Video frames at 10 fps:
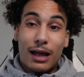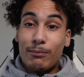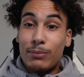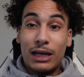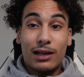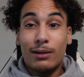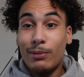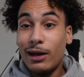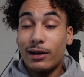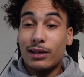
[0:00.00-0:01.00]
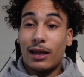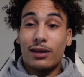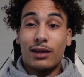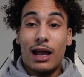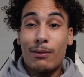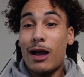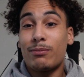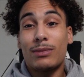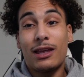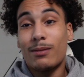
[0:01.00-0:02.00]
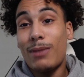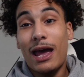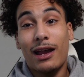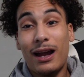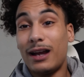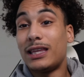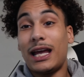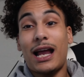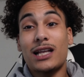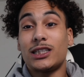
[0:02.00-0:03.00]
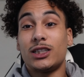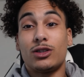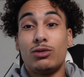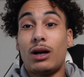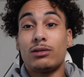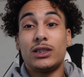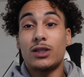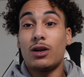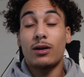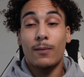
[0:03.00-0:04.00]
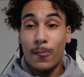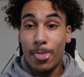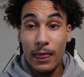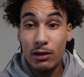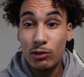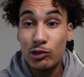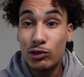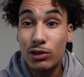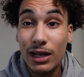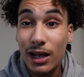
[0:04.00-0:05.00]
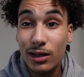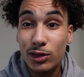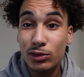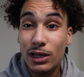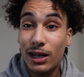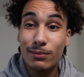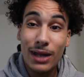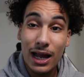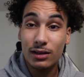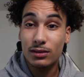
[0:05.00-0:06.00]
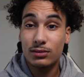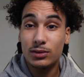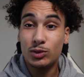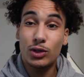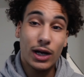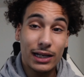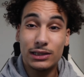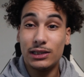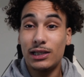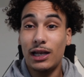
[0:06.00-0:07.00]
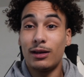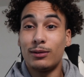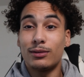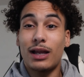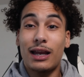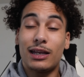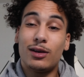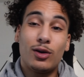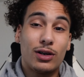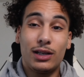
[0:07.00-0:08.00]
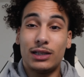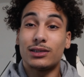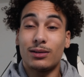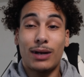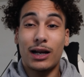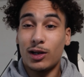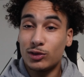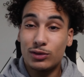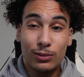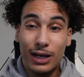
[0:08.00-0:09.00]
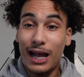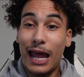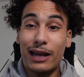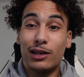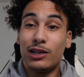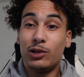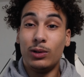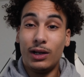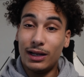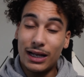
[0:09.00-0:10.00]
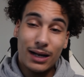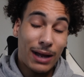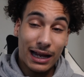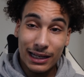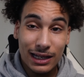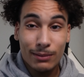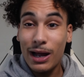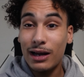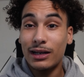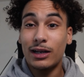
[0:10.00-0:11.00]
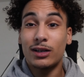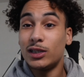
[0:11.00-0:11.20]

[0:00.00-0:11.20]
I'm picking up everything. I, am getting back everything I just threw out this car. You you think I, you think I'm not? You crazy as hell. I need all this. I'm about to go do what I had to do. And I'm about to get up out of here.